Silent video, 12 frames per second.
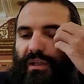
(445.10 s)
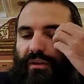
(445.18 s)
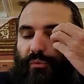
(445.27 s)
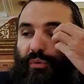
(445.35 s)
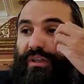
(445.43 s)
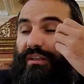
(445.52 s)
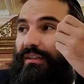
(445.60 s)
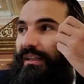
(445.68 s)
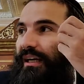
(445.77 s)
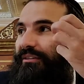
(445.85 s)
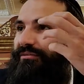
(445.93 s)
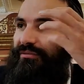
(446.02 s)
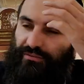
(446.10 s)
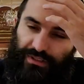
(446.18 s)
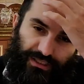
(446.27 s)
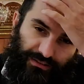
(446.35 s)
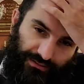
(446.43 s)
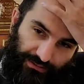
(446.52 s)
weak in life,
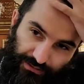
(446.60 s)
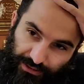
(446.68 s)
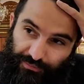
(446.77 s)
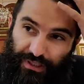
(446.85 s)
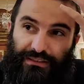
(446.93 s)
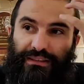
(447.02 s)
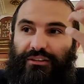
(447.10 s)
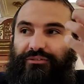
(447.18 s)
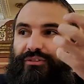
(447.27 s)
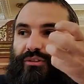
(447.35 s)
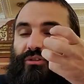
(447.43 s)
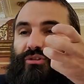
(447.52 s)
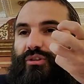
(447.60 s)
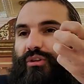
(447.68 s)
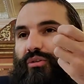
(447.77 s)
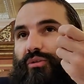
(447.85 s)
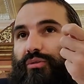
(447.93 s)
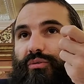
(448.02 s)
right? They might not feel
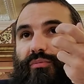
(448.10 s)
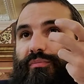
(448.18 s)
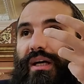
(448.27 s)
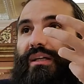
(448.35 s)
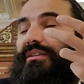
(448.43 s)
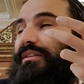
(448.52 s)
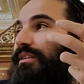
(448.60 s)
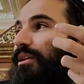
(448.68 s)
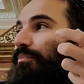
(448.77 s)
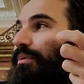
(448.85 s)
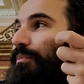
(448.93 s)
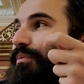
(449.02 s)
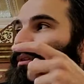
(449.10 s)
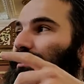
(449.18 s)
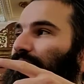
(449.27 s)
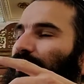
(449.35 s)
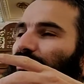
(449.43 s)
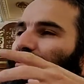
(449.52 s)
so balanced. Some people,
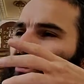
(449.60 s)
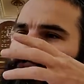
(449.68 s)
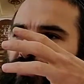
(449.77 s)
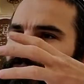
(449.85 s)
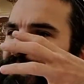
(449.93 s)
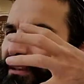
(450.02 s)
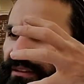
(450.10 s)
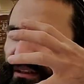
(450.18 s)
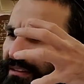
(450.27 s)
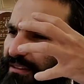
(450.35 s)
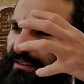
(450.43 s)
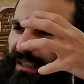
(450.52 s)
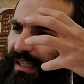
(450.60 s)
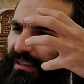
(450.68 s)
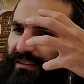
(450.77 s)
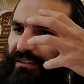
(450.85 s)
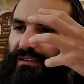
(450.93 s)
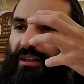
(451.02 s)
in
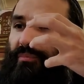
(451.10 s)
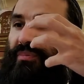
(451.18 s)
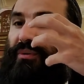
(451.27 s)
stance, some